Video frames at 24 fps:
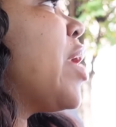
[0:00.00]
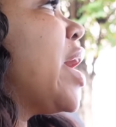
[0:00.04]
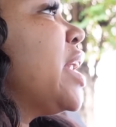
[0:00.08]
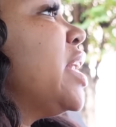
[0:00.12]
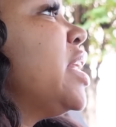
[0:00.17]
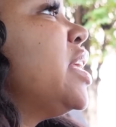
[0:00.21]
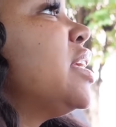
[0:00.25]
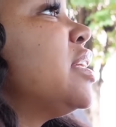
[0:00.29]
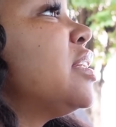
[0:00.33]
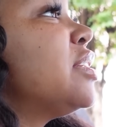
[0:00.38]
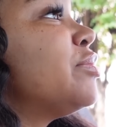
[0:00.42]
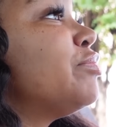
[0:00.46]
I
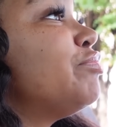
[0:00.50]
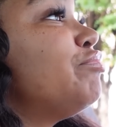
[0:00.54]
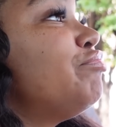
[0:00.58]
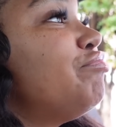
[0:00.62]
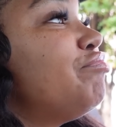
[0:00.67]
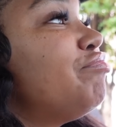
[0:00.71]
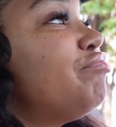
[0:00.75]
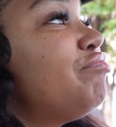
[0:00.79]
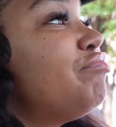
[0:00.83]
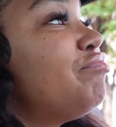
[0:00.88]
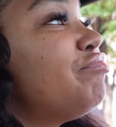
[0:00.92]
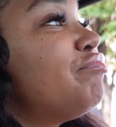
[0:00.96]
didn't.
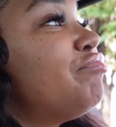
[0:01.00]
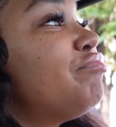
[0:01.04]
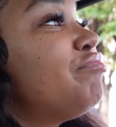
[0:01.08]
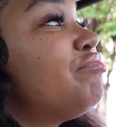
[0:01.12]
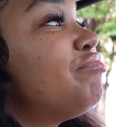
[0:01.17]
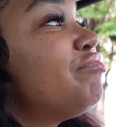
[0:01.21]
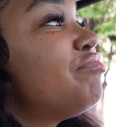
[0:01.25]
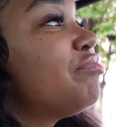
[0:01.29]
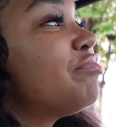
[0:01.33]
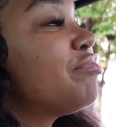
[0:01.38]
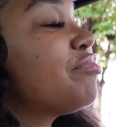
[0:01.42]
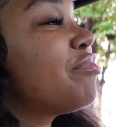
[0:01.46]
Mm-mm.
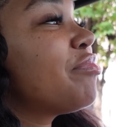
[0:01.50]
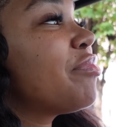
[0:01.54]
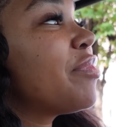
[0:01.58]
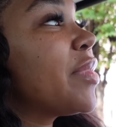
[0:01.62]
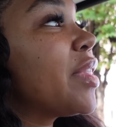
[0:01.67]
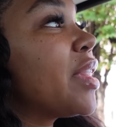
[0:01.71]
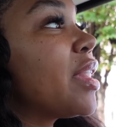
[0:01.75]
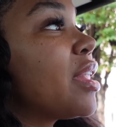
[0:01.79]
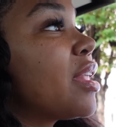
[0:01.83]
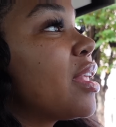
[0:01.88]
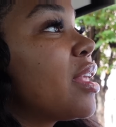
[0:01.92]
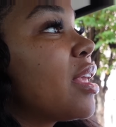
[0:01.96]

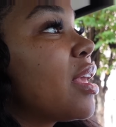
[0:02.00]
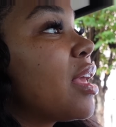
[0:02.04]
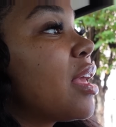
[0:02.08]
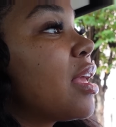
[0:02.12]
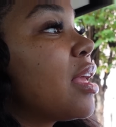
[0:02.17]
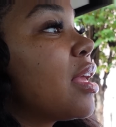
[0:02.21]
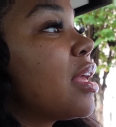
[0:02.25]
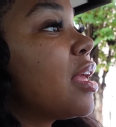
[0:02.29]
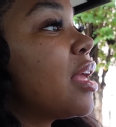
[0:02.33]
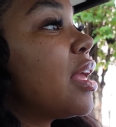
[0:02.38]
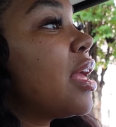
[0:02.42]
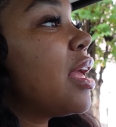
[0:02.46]
Uh,
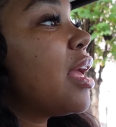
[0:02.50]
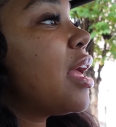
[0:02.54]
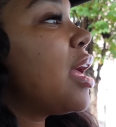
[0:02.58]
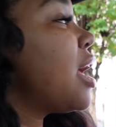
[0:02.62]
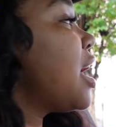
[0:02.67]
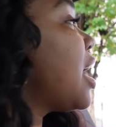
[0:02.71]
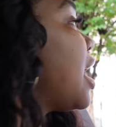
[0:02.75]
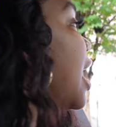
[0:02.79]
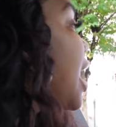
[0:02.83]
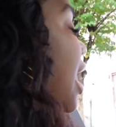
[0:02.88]
how can I help you?